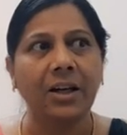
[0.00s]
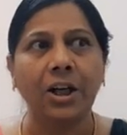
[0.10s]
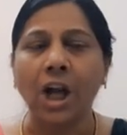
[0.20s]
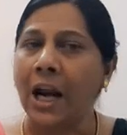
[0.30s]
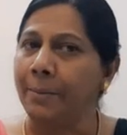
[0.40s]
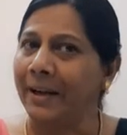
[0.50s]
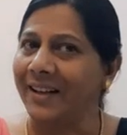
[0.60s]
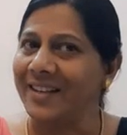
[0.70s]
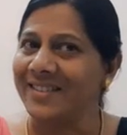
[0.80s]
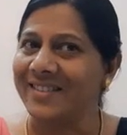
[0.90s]

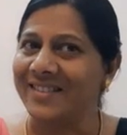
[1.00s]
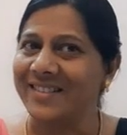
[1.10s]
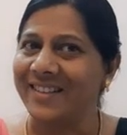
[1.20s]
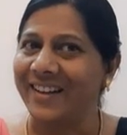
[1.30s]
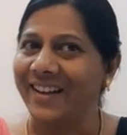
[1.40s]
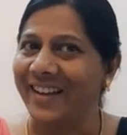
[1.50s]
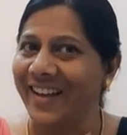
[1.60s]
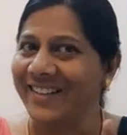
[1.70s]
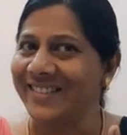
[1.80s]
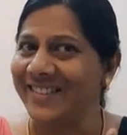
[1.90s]
non-metals
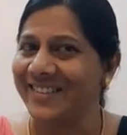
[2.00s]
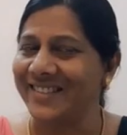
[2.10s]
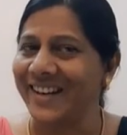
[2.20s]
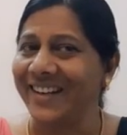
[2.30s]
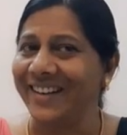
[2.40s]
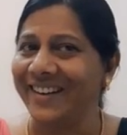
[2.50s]
exist in